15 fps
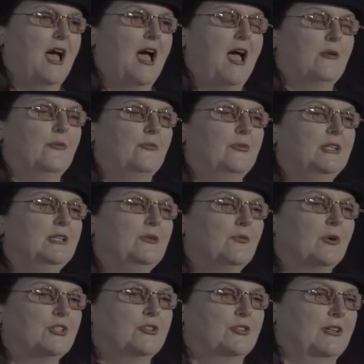I really
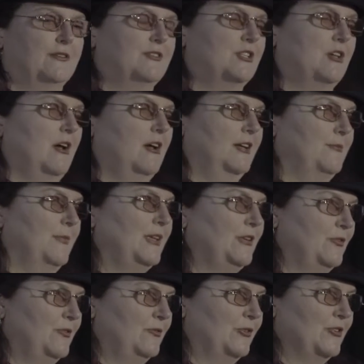want you to give a talk at my
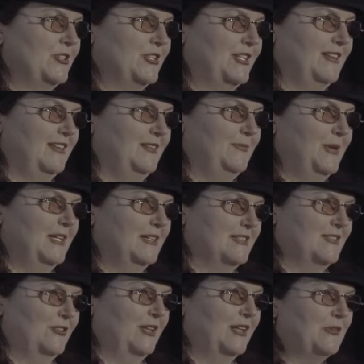university because
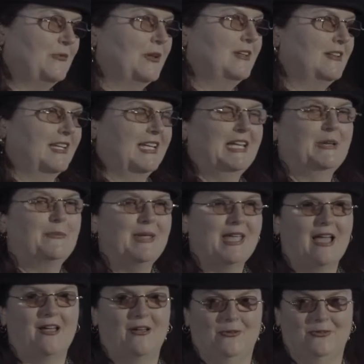they're getting ready to kick me
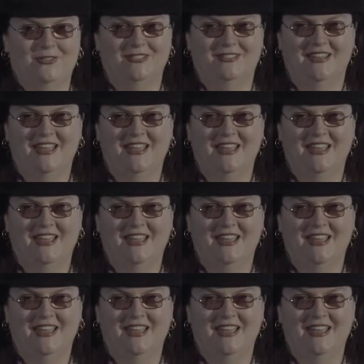out.